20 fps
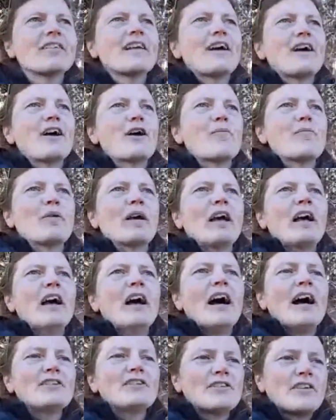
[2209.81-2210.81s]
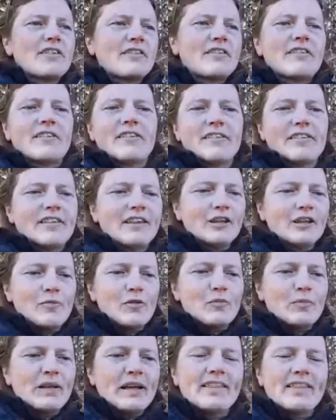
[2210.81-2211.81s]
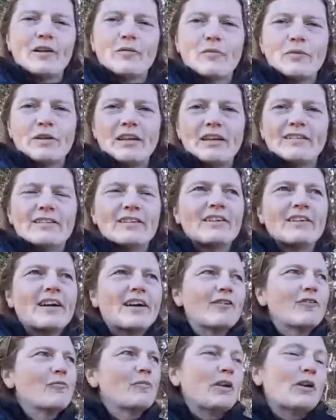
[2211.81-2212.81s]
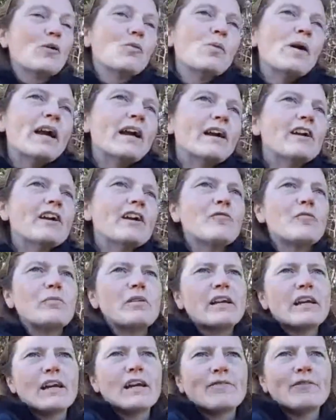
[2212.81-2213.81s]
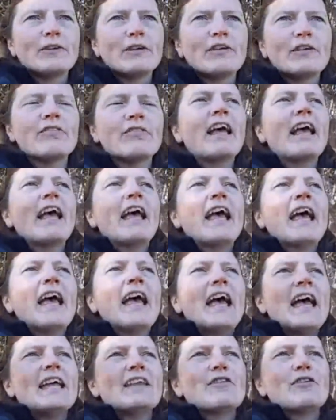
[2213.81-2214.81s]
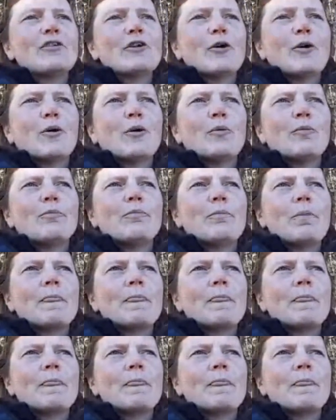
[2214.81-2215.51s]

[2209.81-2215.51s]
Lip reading: I just see them as plants that we need to kind of be aware of and be careful of. And so